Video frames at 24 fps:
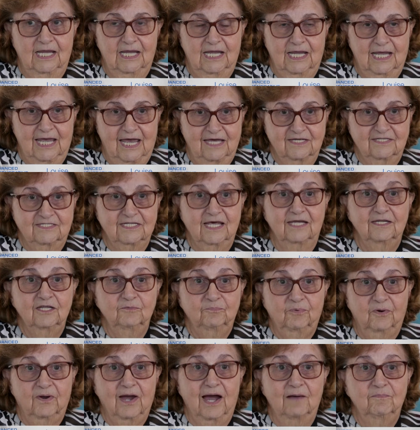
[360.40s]
has any
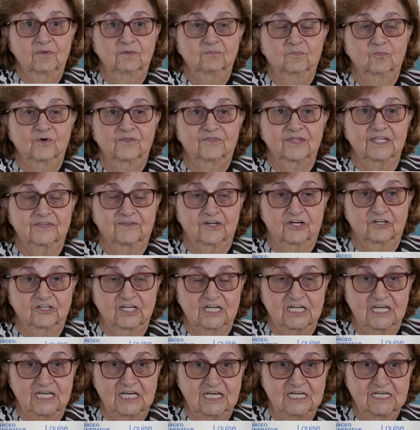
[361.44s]
problem with their
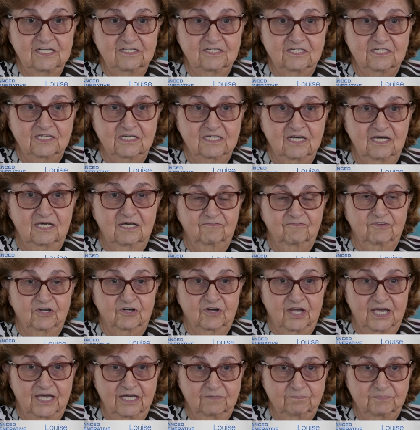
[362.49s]
knees, their
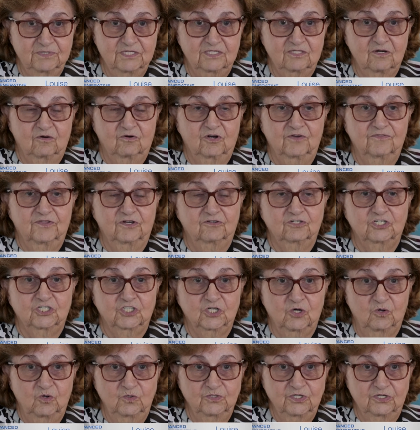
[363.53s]
hips, or their
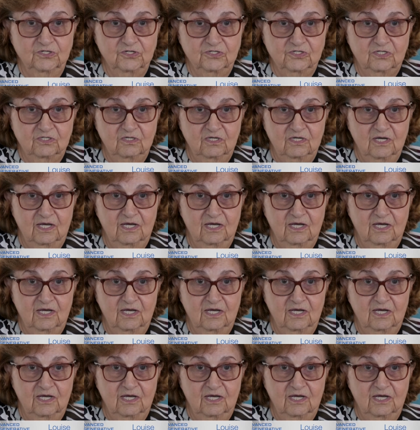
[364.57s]
shoulders,